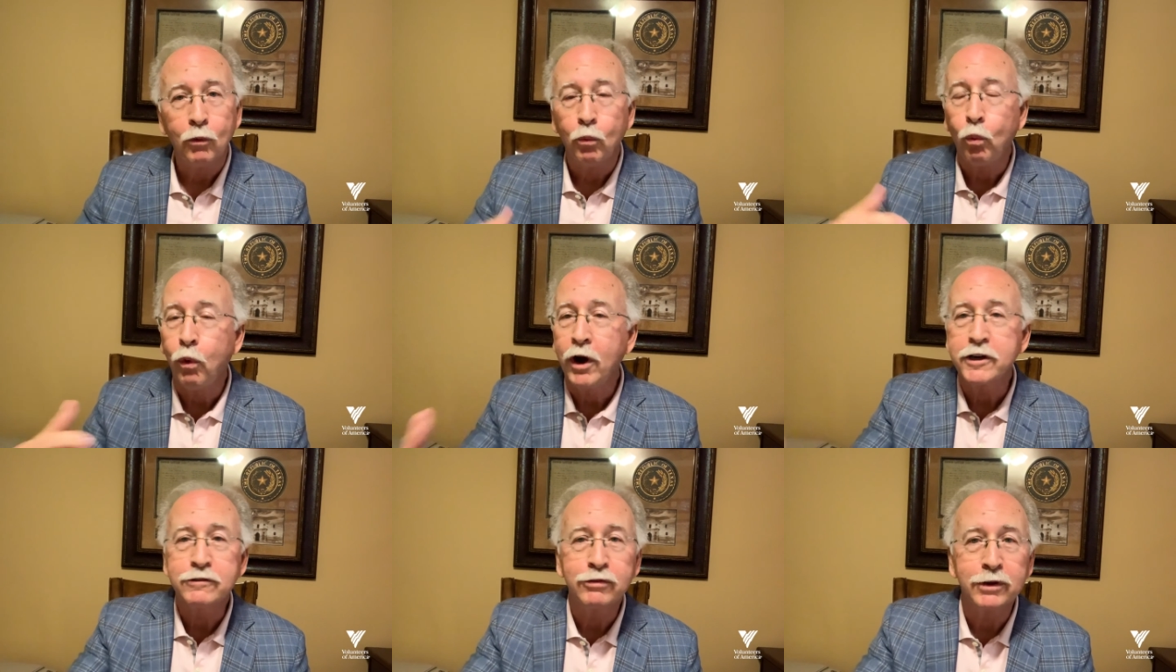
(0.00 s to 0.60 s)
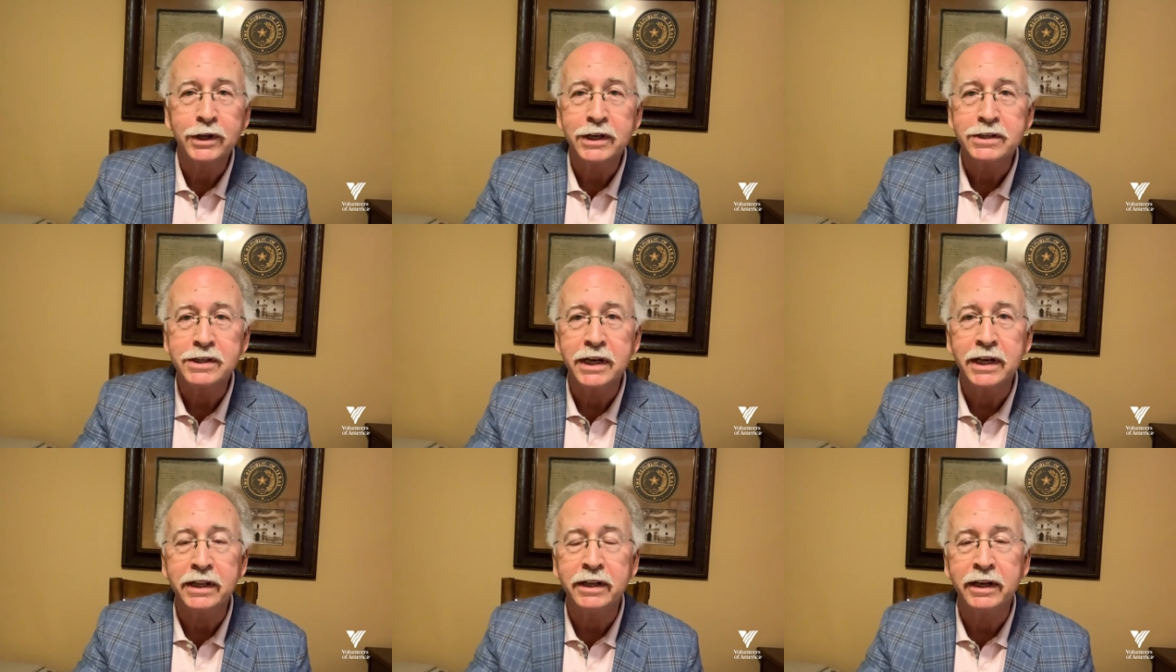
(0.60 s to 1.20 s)
Watch for this
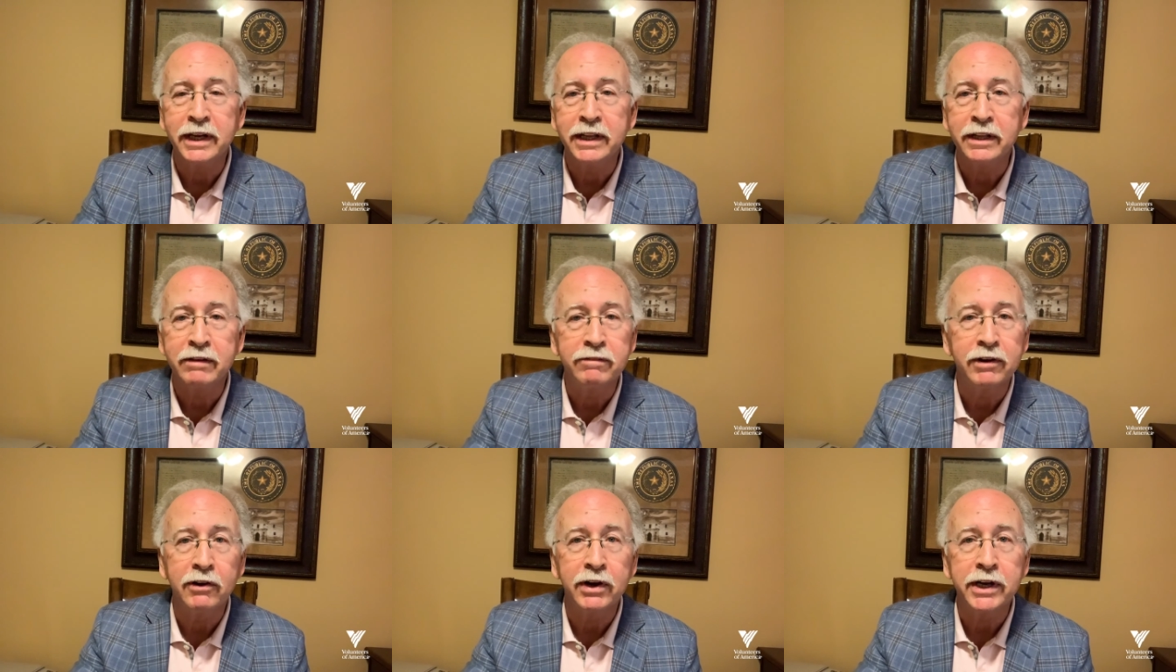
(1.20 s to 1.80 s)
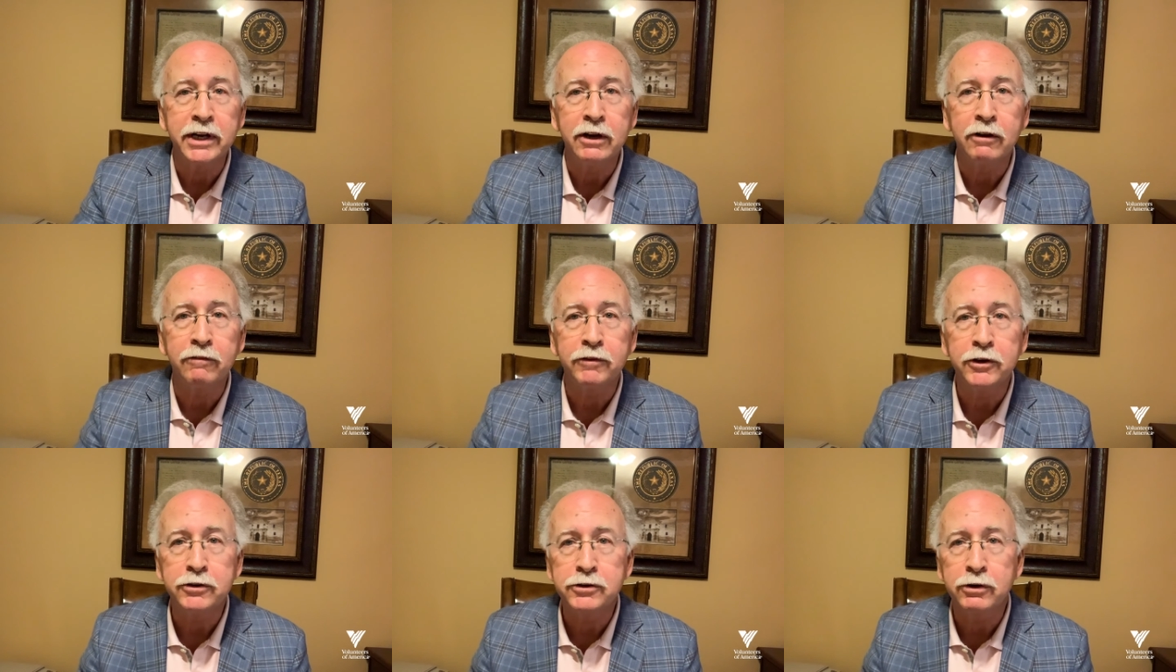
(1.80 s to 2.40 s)
in the in the very near
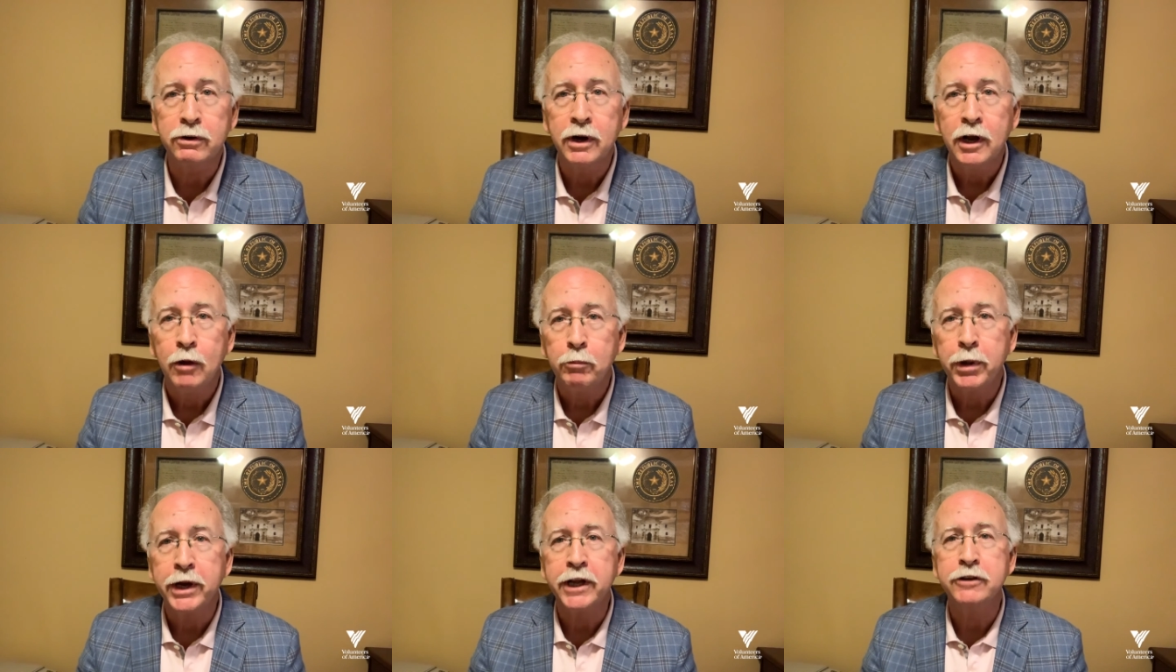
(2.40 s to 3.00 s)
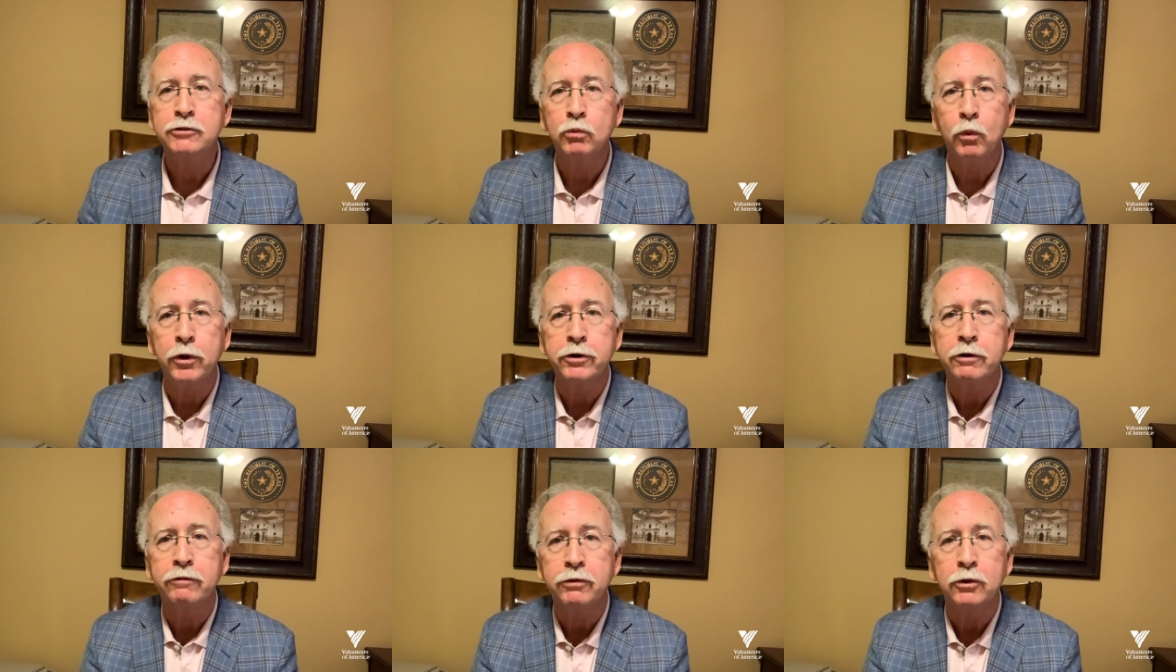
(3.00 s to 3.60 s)
future, but it's
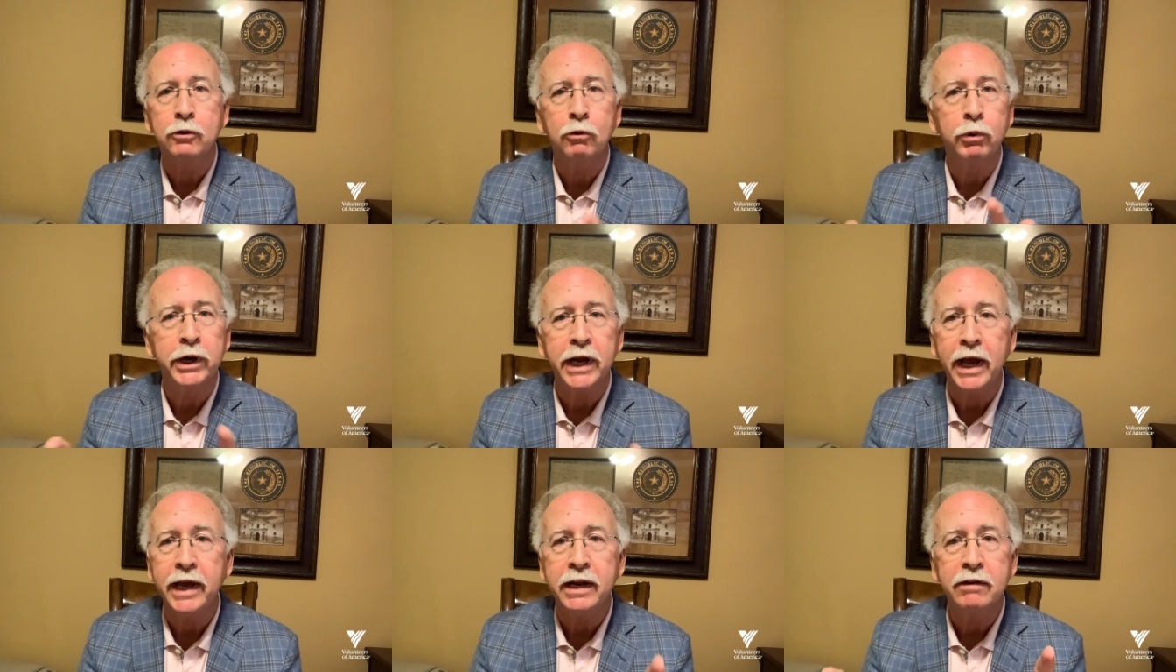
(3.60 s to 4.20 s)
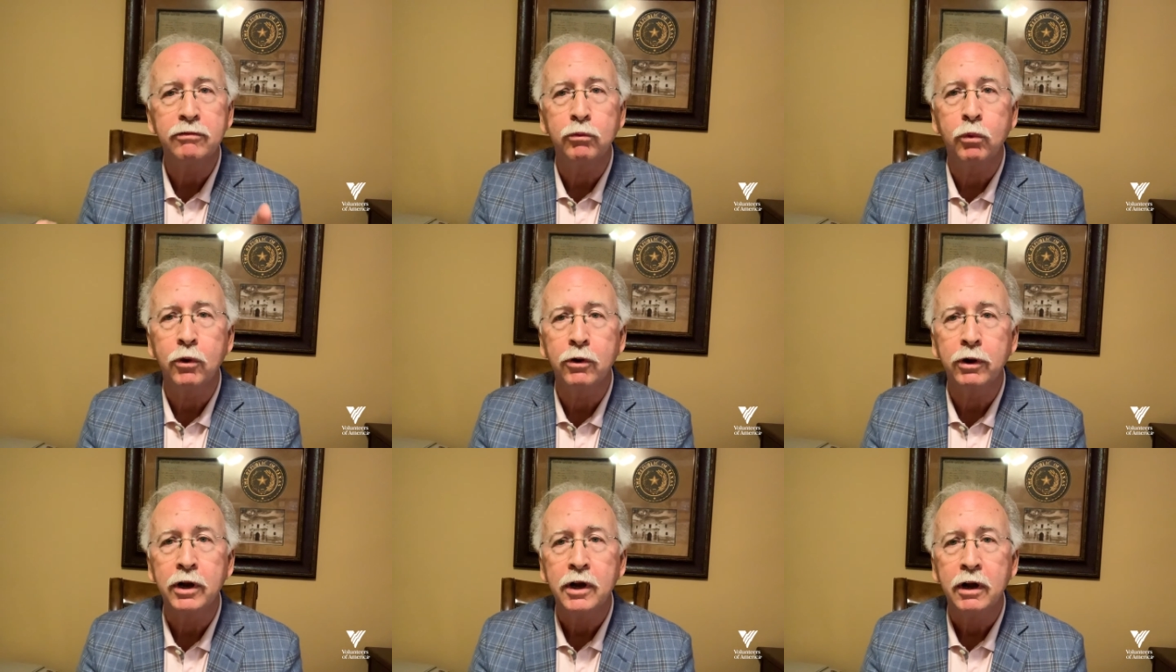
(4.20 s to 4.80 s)
wonderful creative
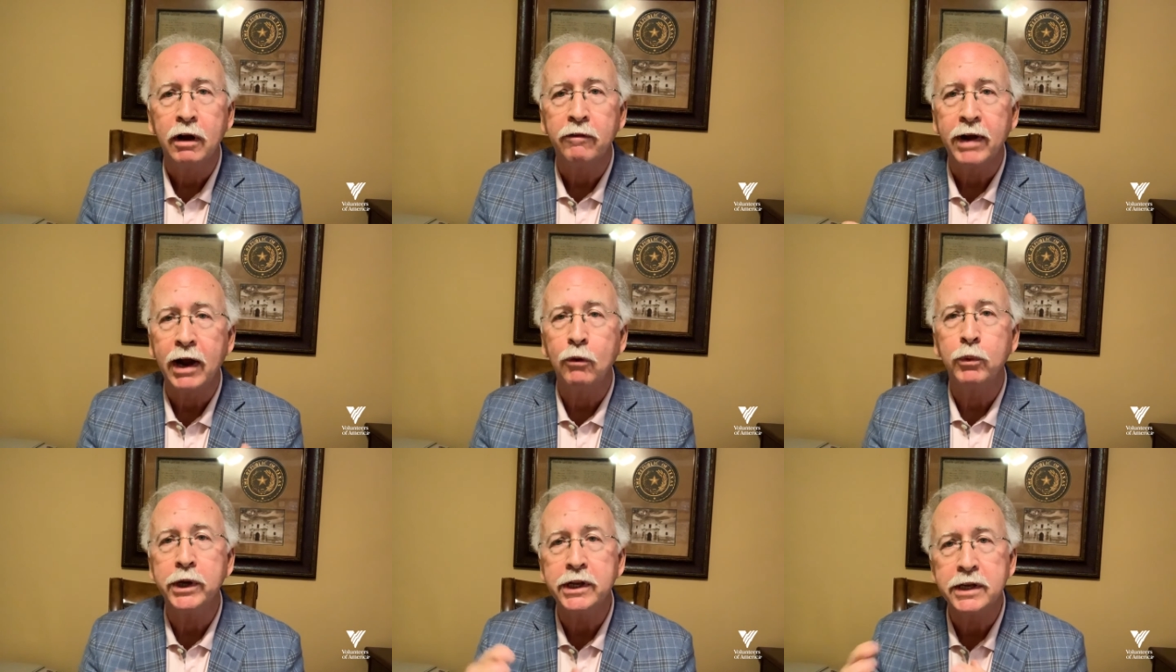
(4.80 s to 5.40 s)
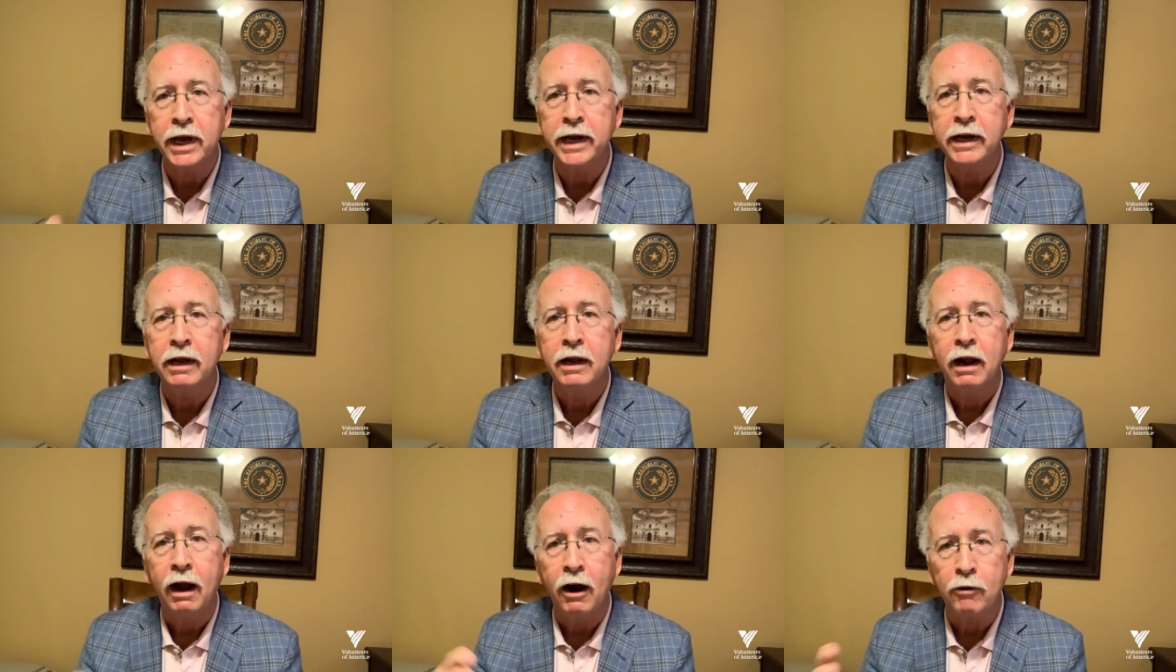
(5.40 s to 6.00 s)
work of how we take
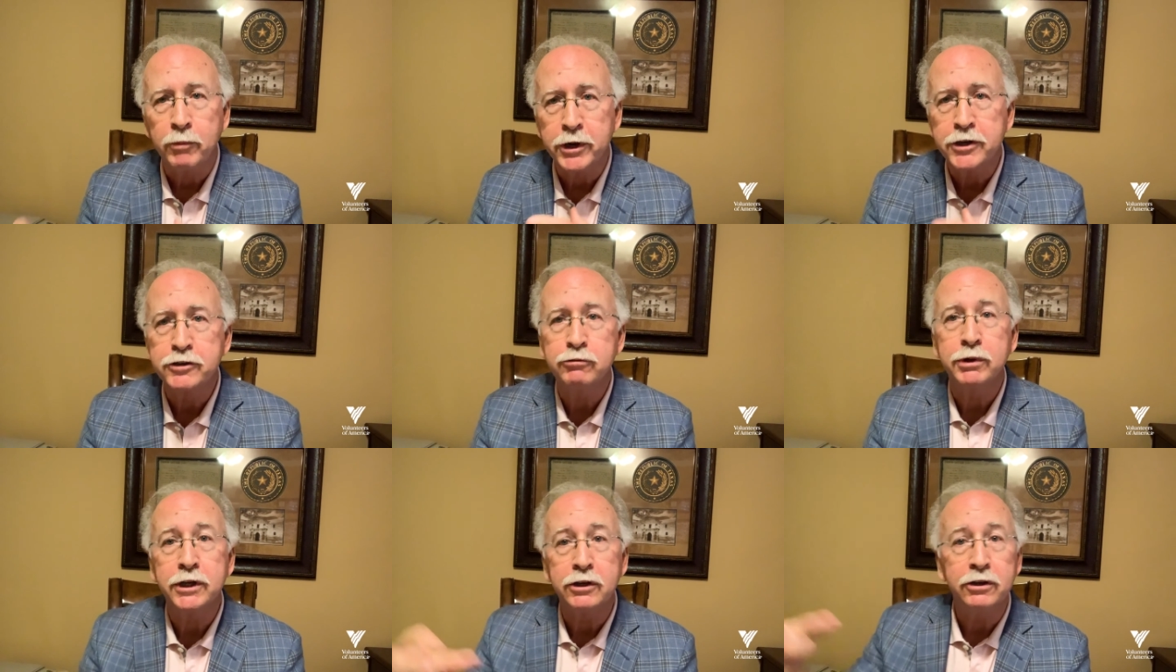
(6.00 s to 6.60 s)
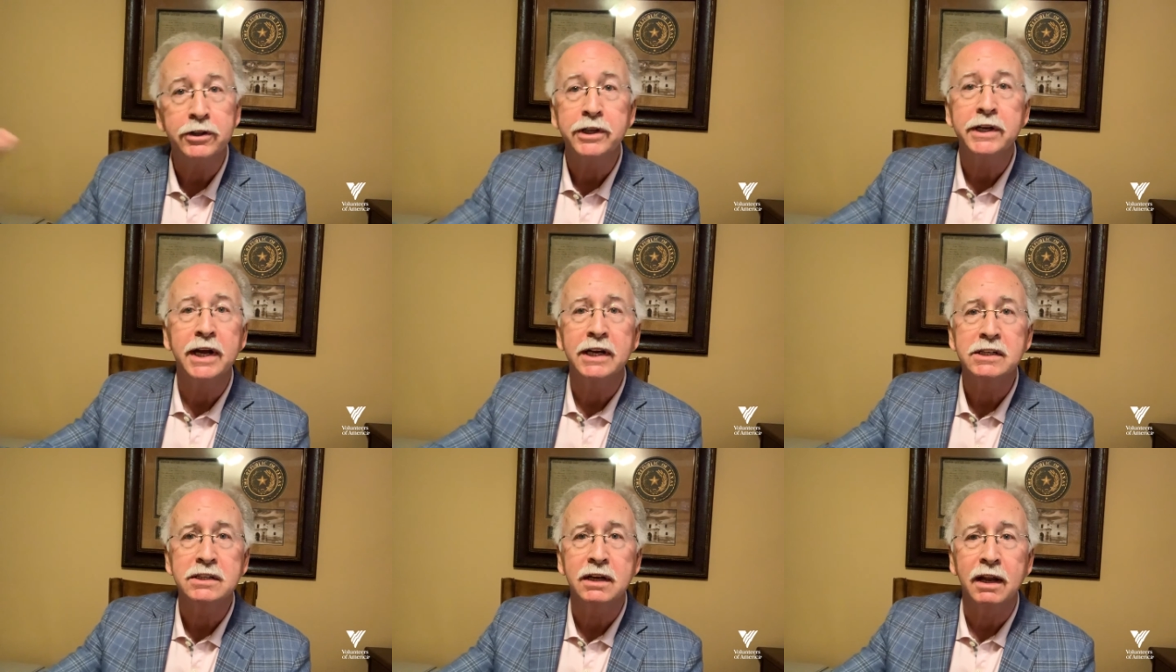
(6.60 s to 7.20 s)
our ministry to the
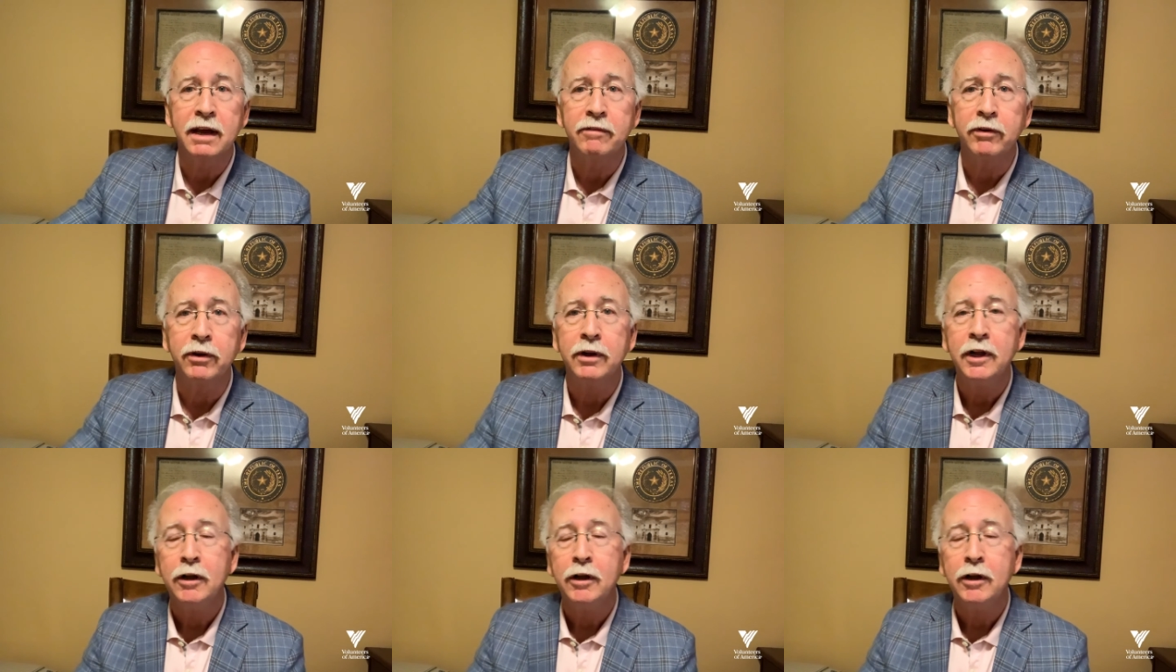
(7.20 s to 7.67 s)
next level.